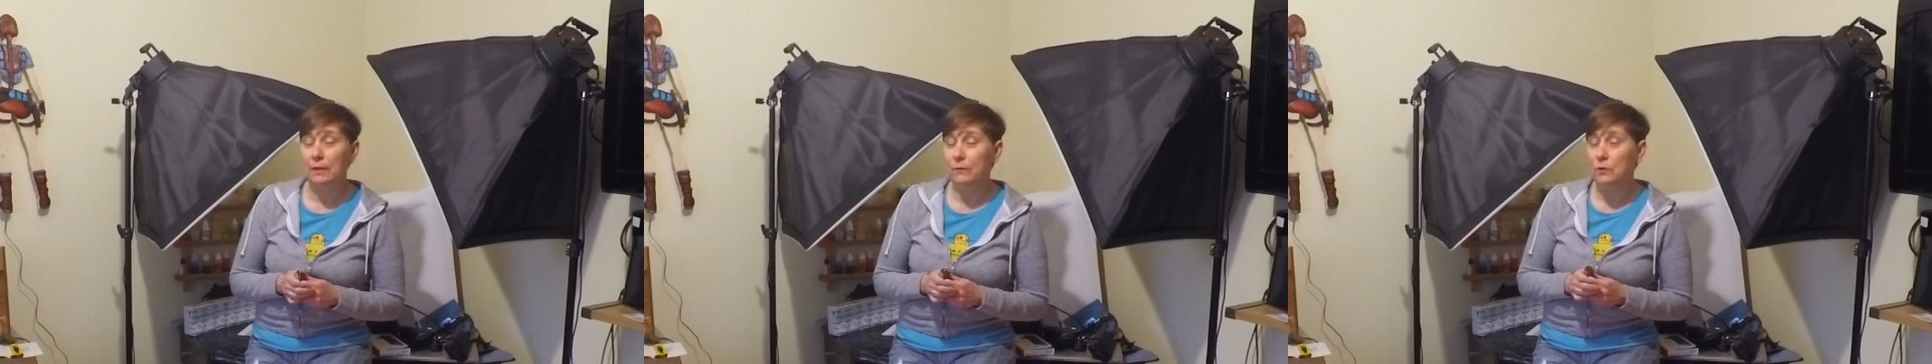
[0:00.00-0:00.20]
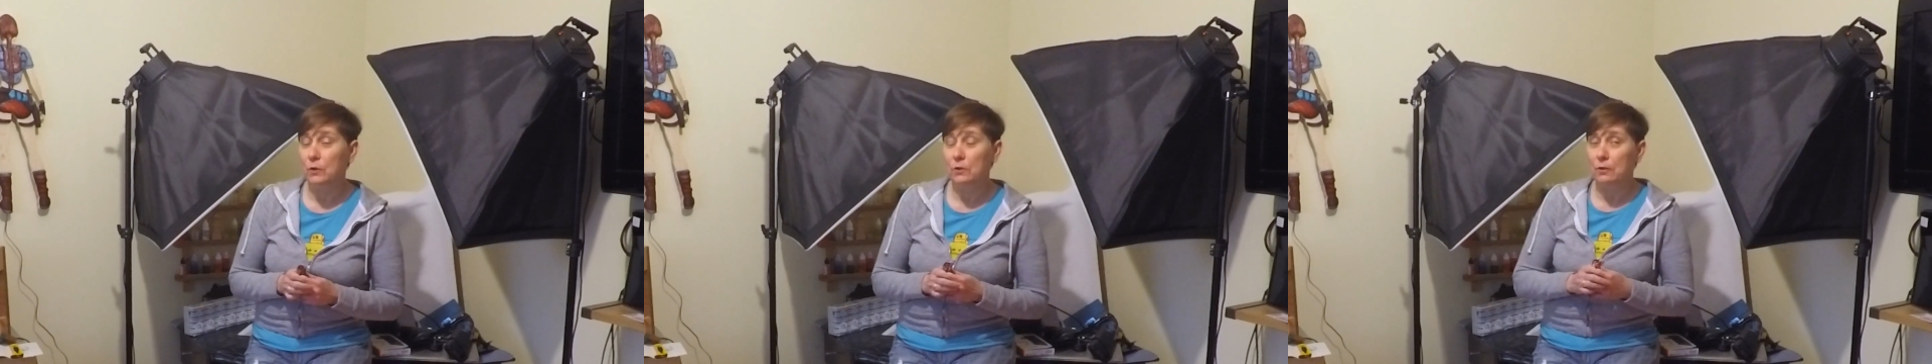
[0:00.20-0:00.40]

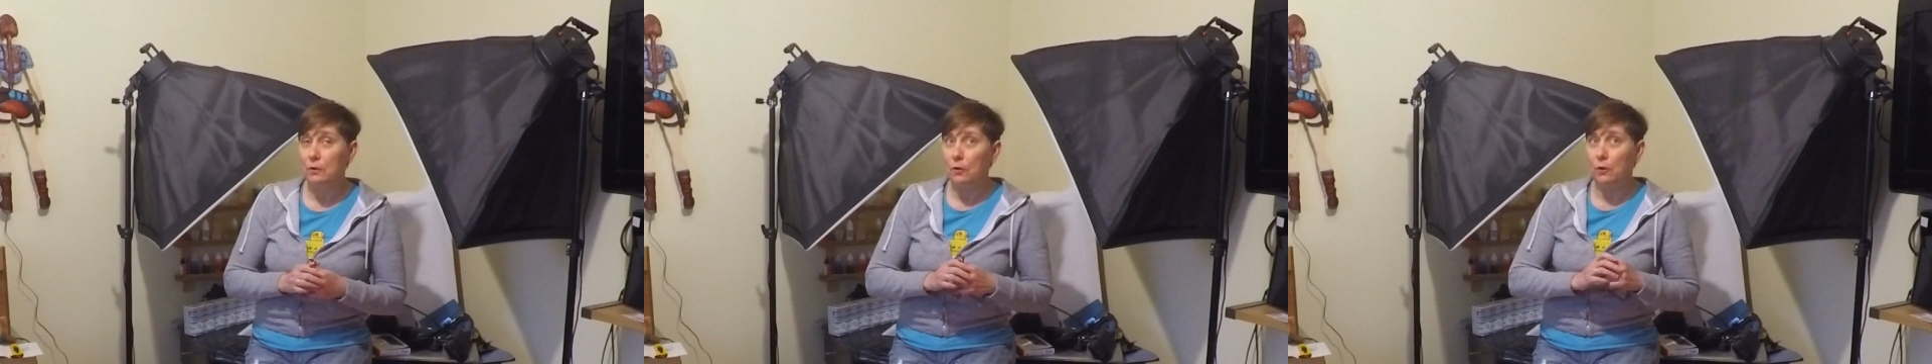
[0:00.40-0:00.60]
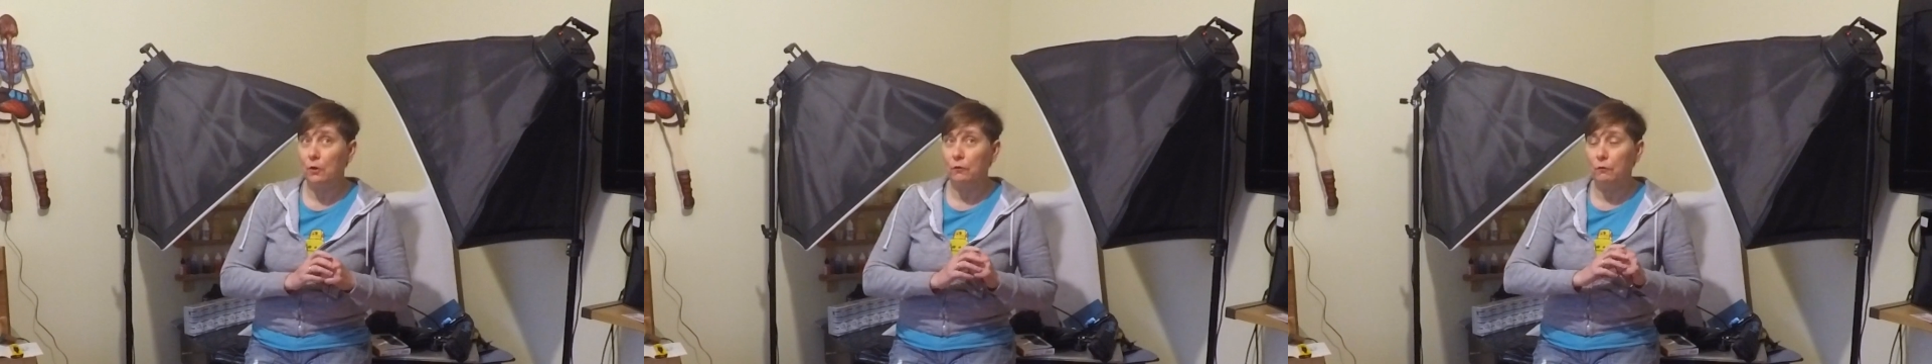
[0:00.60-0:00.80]
They've just
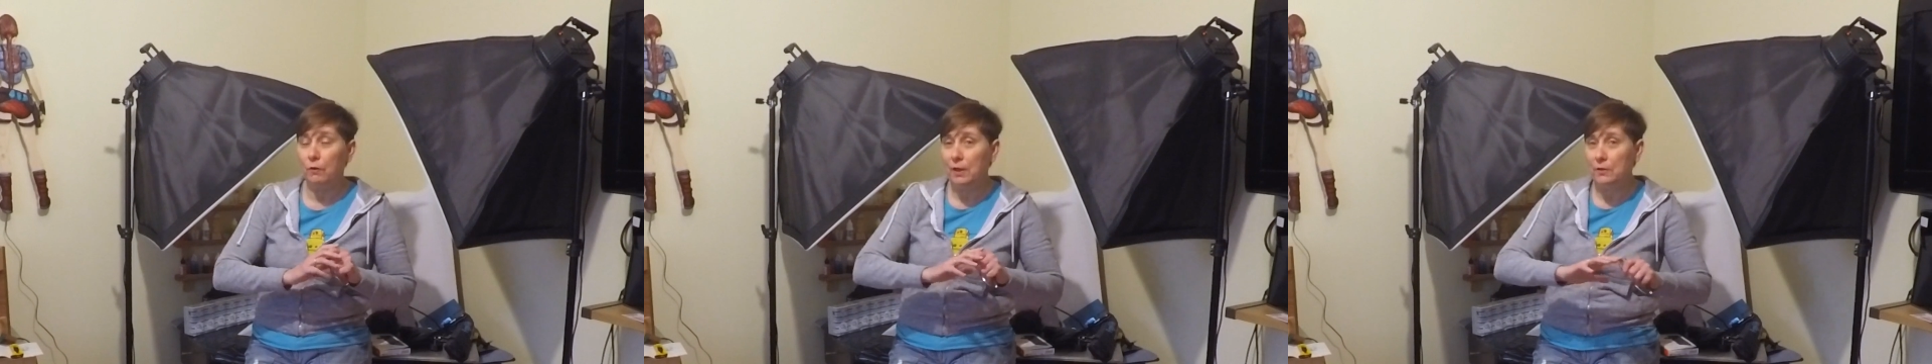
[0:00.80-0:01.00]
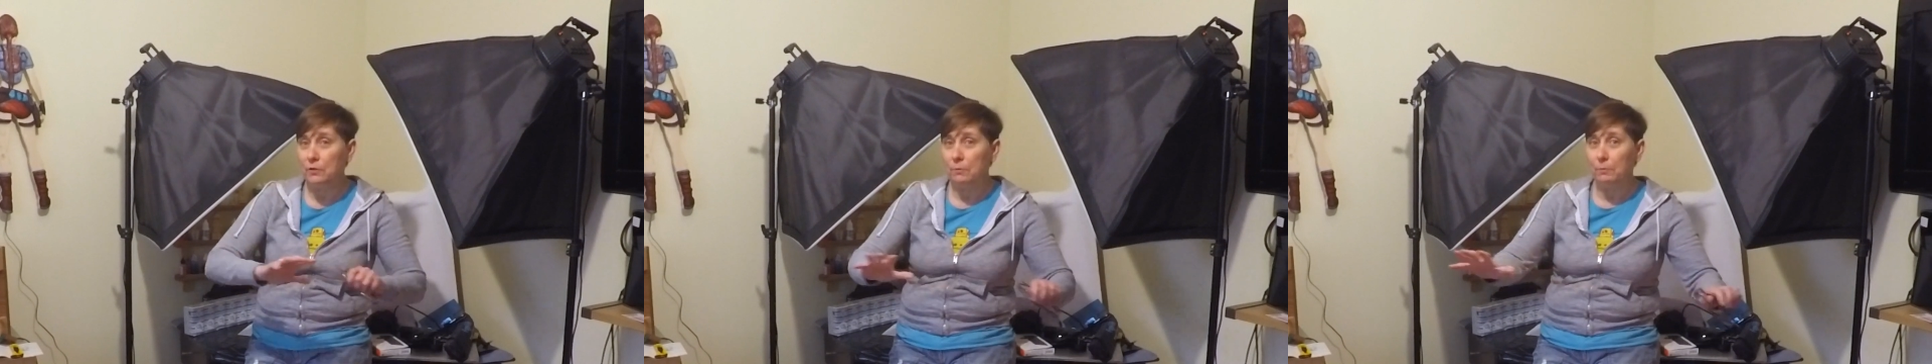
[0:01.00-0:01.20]
gone on
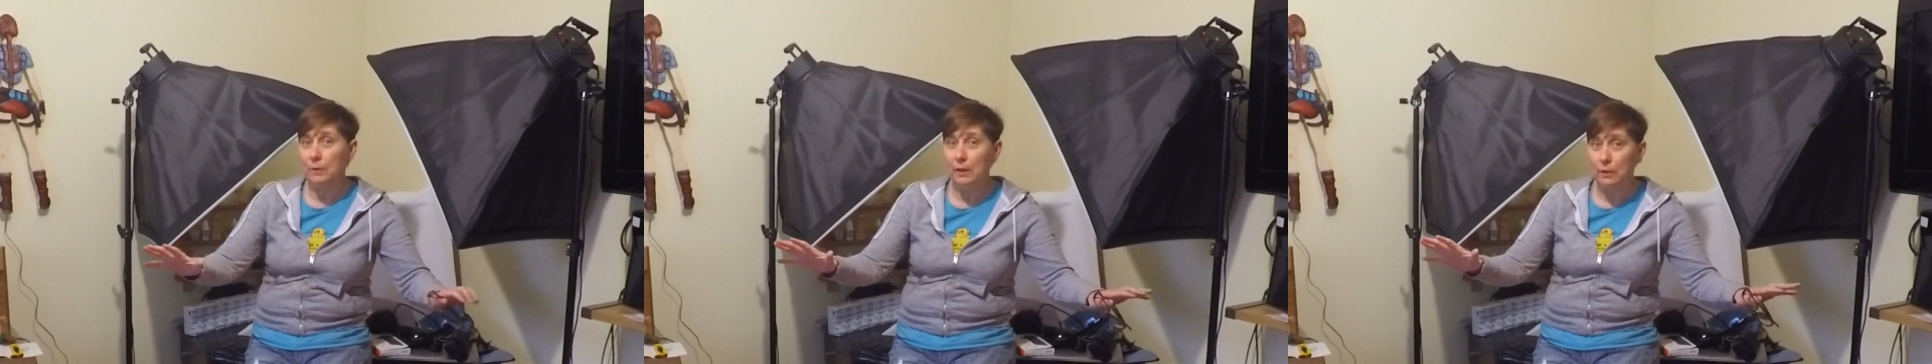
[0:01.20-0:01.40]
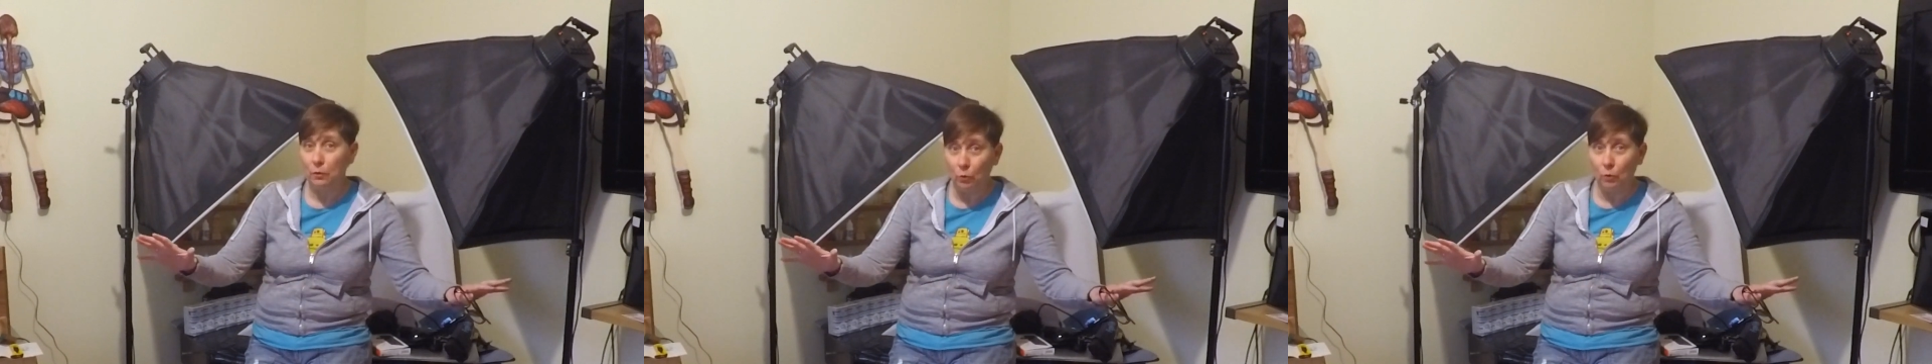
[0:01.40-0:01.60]

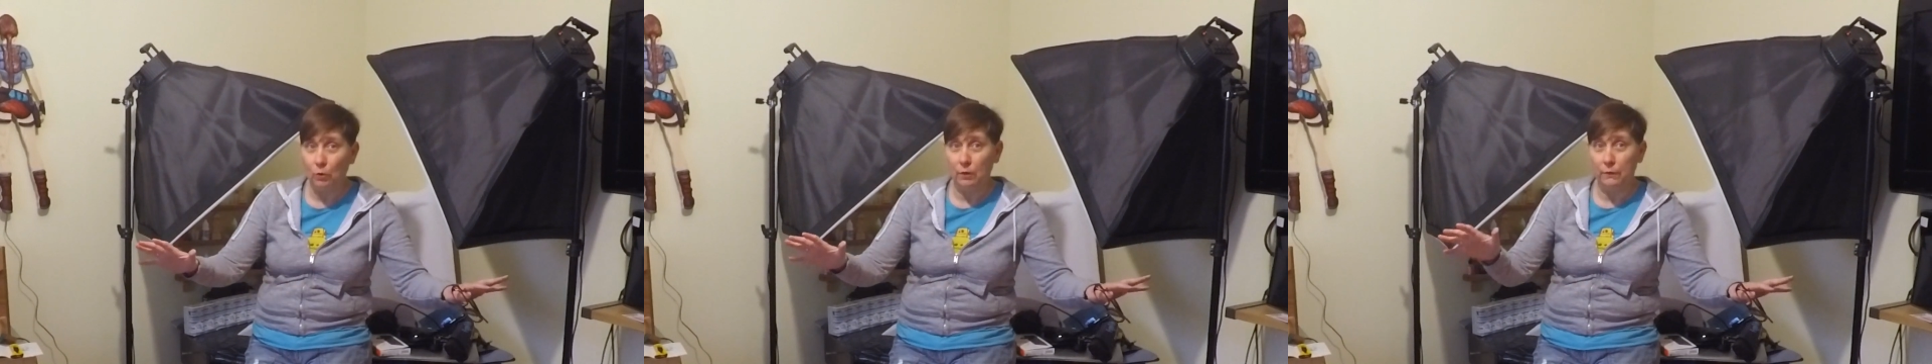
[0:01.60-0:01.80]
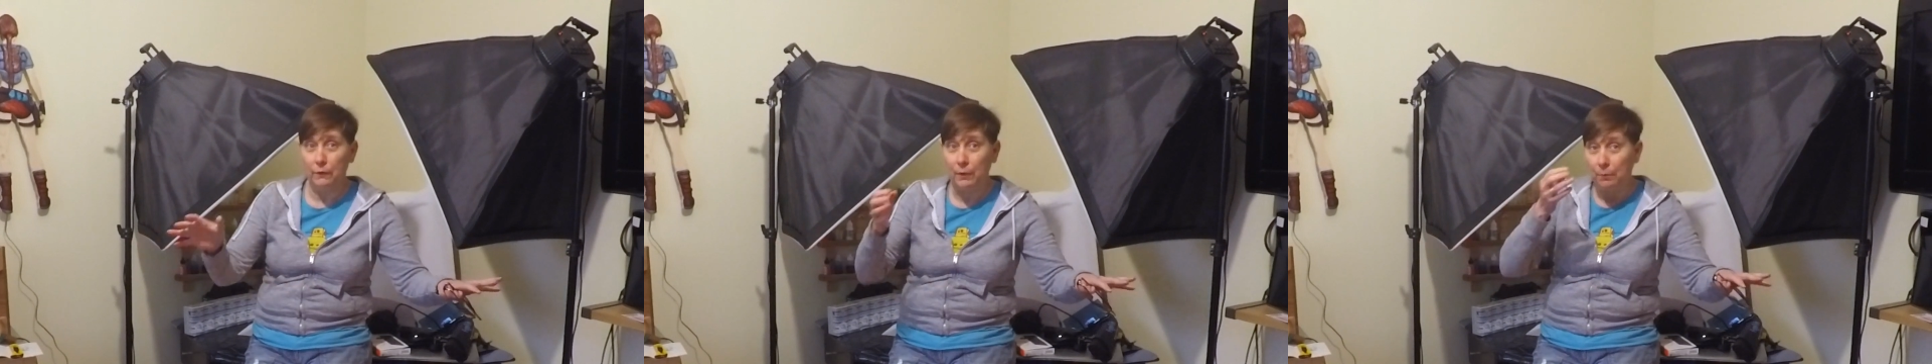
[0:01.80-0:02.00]
randomly,
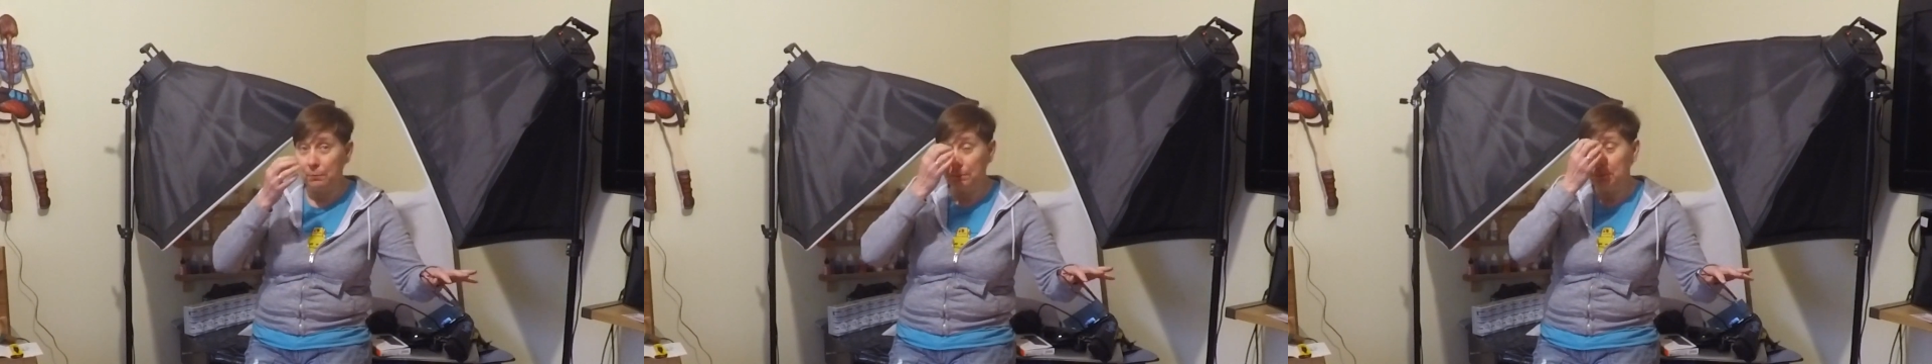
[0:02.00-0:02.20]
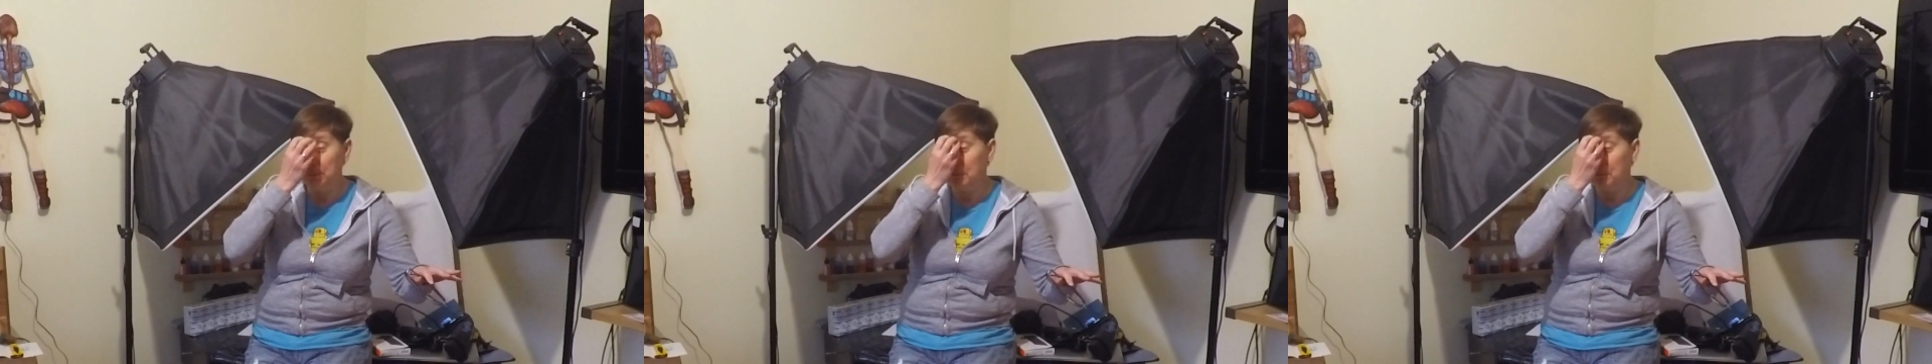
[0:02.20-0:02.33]
all of them.